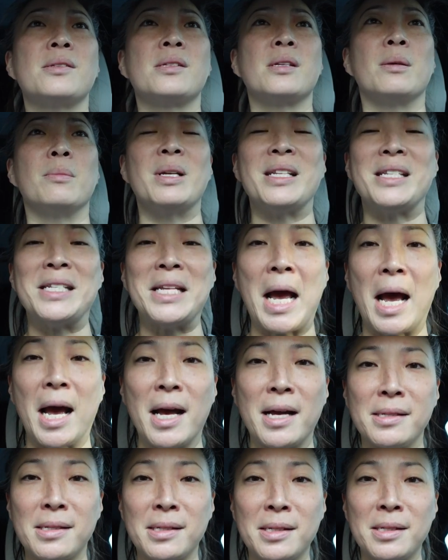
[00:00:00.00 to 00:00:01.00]
some
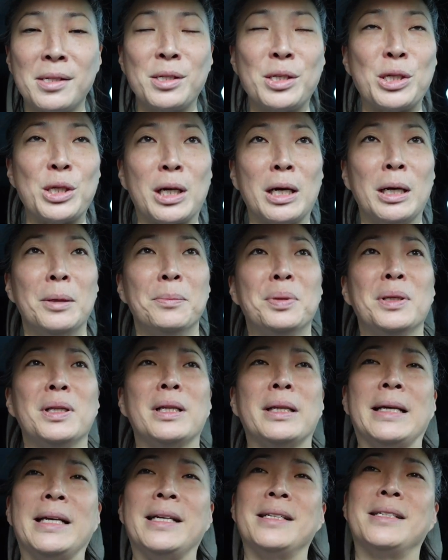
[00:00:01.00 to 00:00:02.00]
tasks to
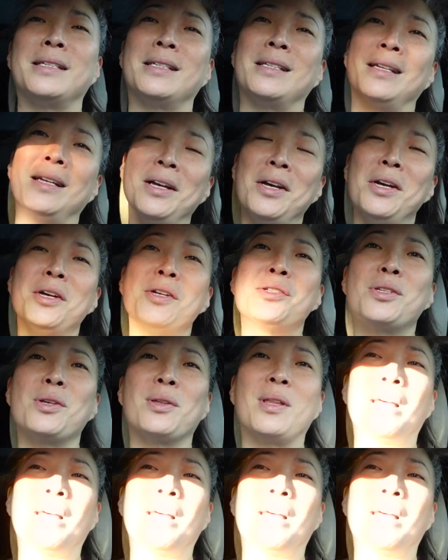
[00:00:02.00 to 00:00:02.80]
complete. So